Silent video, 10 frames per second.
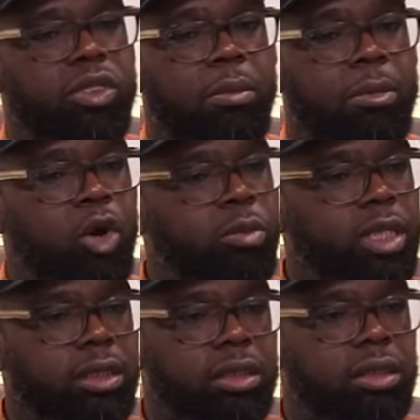the
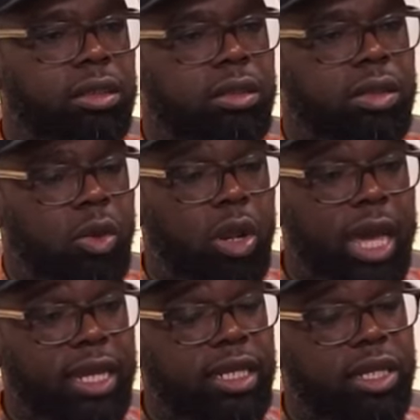moment all
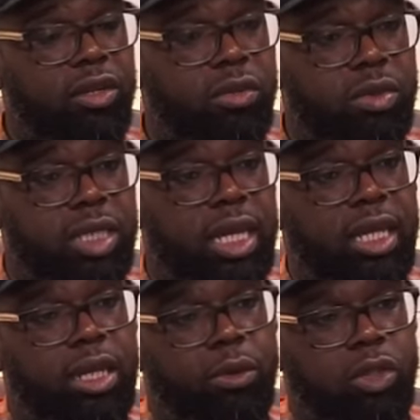I can hear them
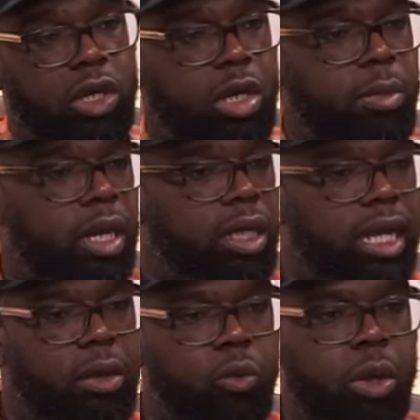saying, they were talking about
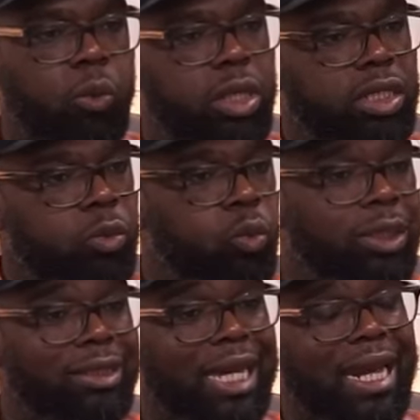like what was and
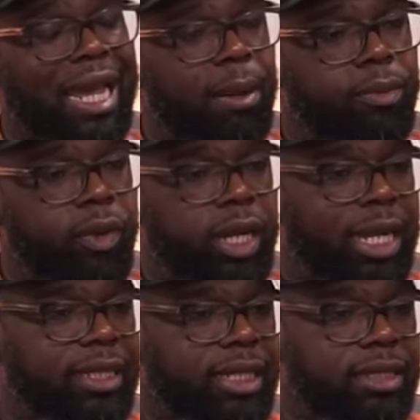was not operating at that